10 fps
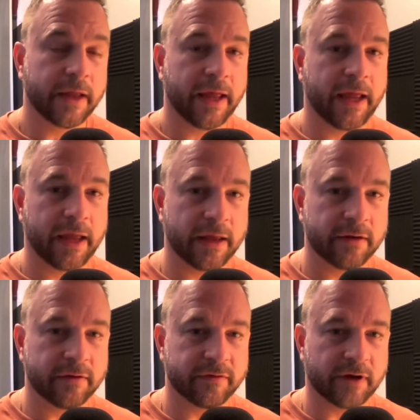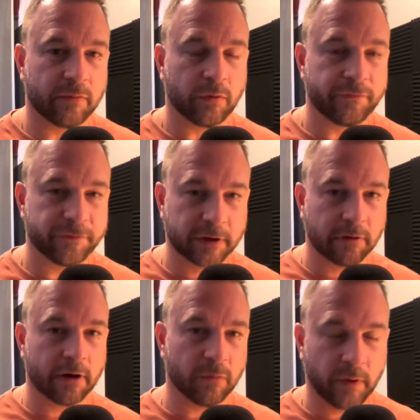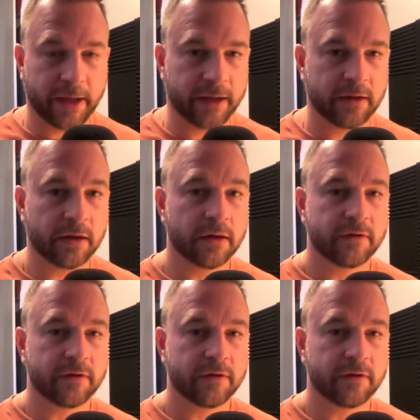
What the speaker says: and we'll figure out a way